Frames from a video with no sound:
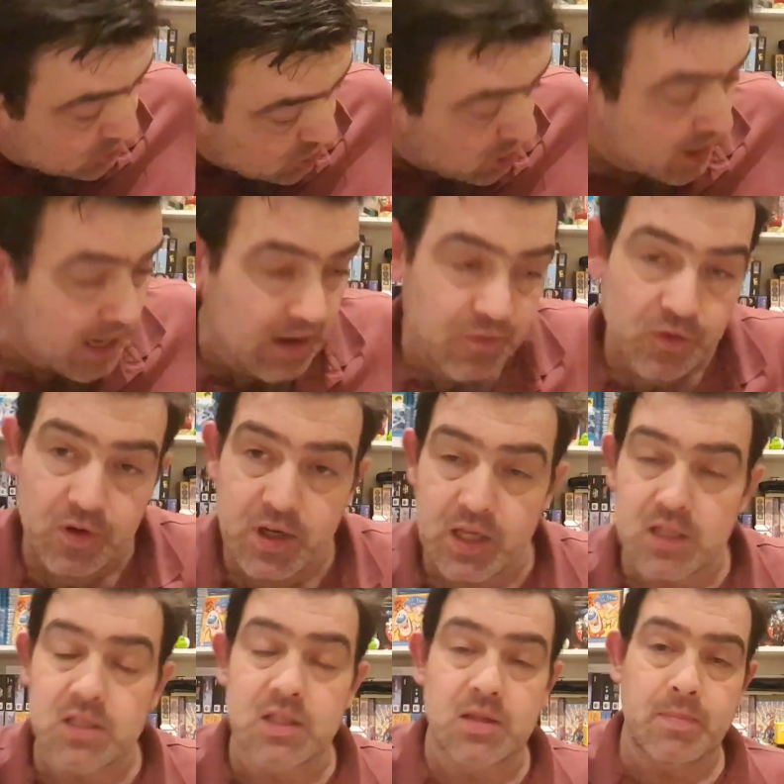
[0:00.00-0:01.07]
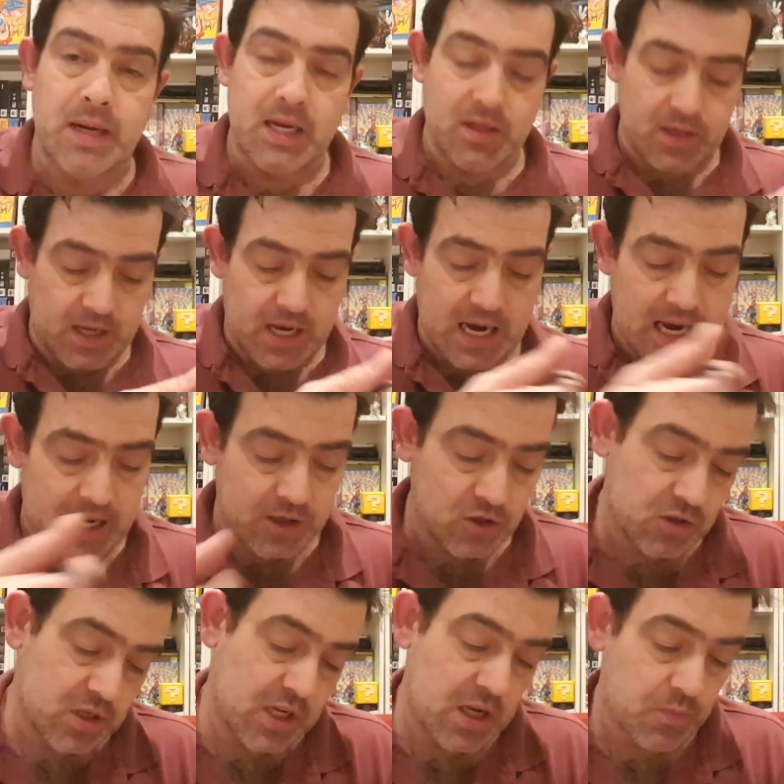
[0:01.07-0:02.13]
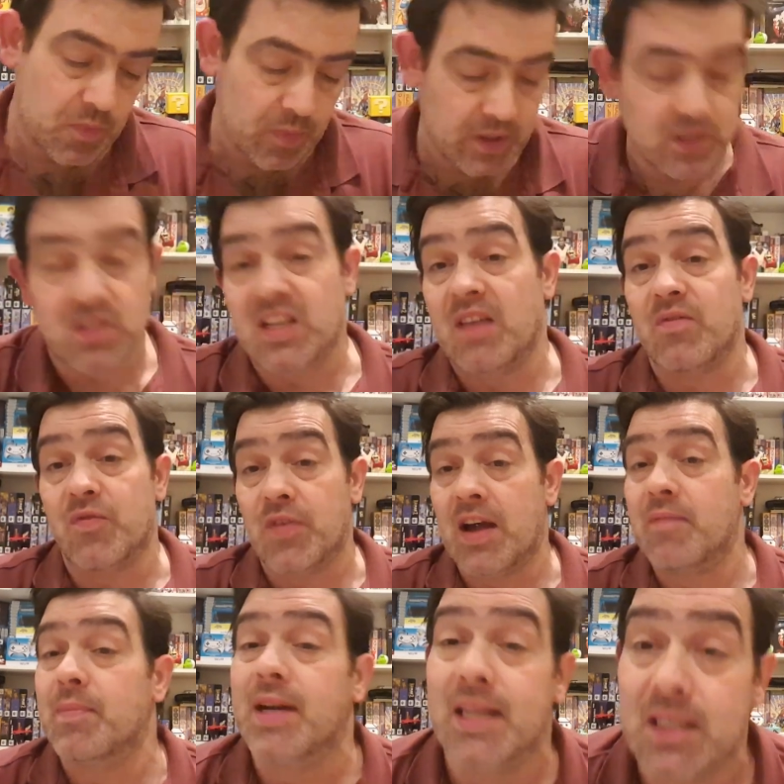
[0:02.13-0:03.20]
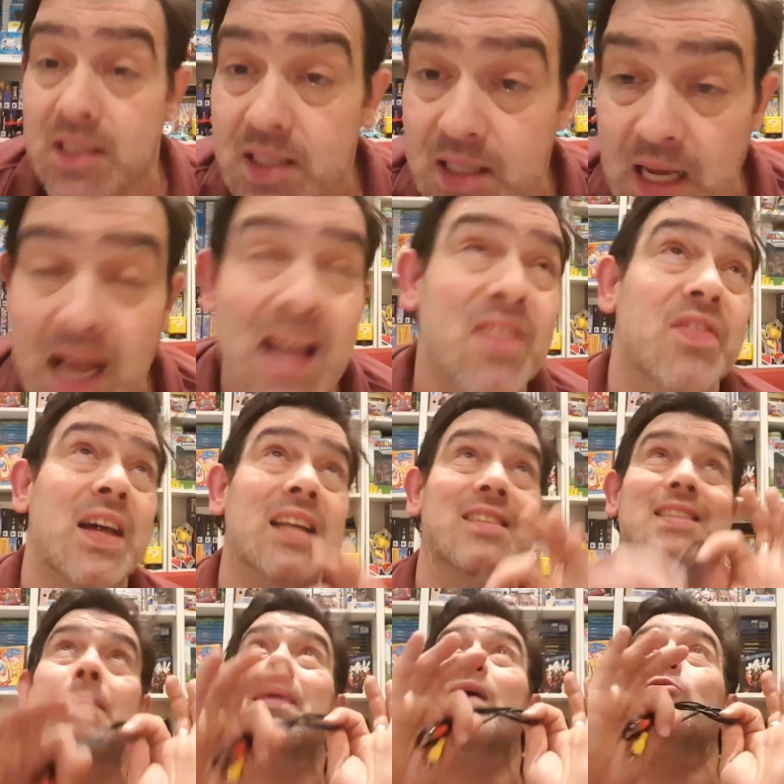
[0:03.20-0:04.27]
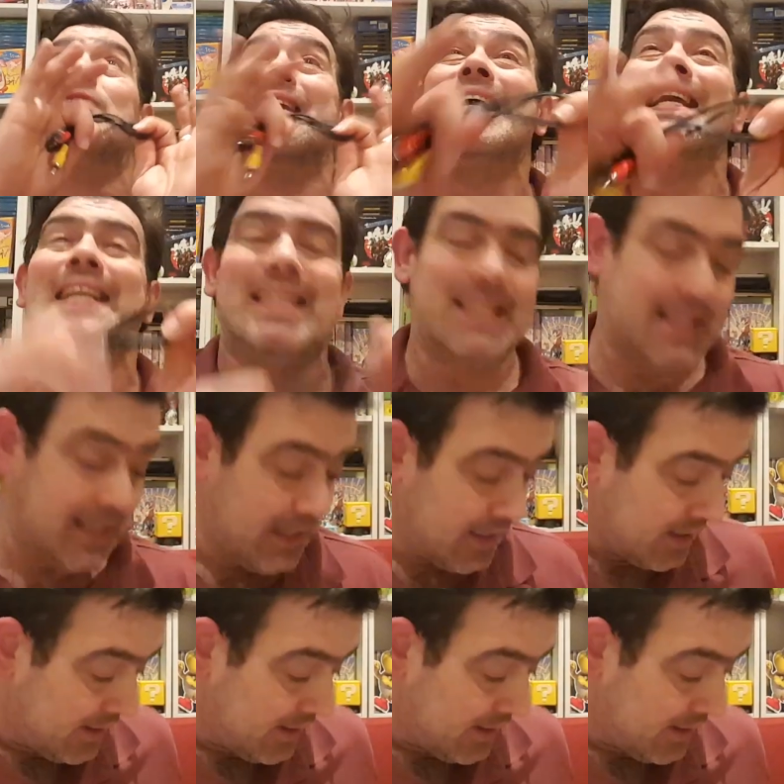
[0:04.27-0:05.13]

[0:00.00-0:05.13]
It's alright for kids in the back of the car just to keep them entertained for 5 minutes, and that's about it.